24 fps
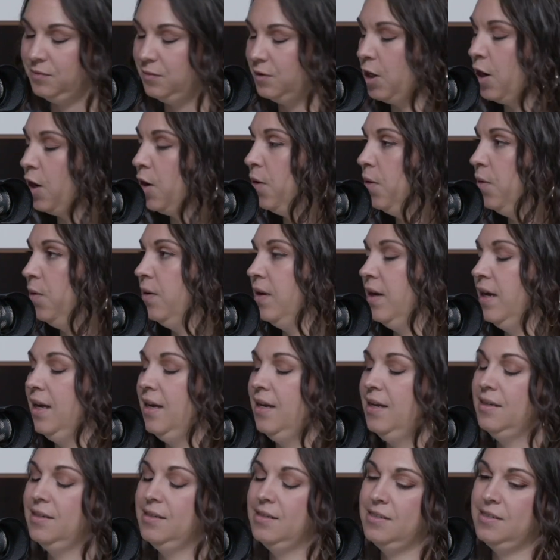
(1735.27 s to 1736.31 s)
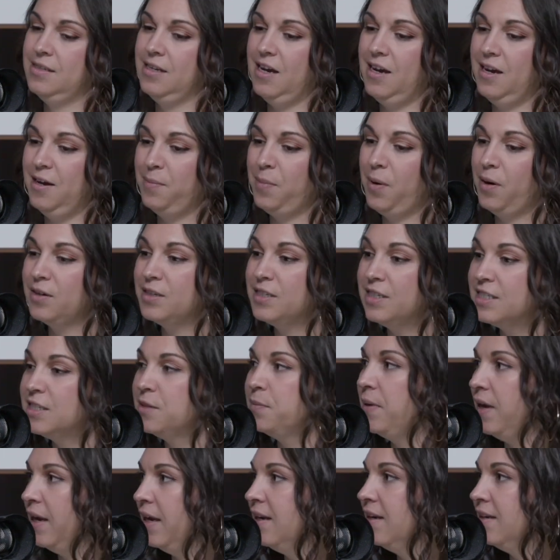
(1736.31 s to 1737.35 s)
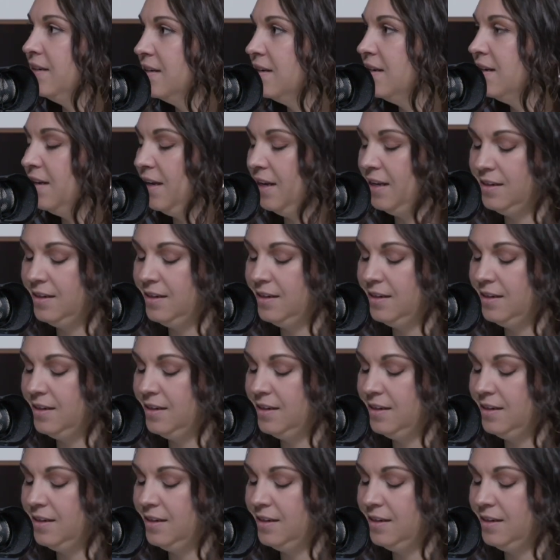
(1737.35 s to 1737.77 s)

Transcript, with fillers: go and uh, participate in